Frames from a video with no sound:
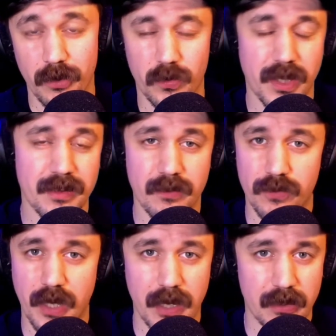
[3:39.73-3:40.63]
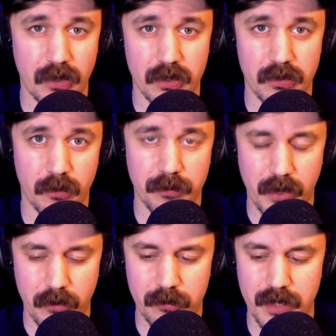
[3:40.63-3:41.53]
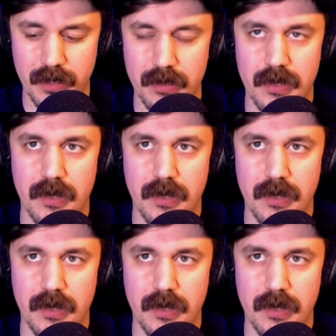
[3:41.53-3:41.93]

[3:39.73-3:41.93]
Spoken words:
Those lines of dialogue don't bother me.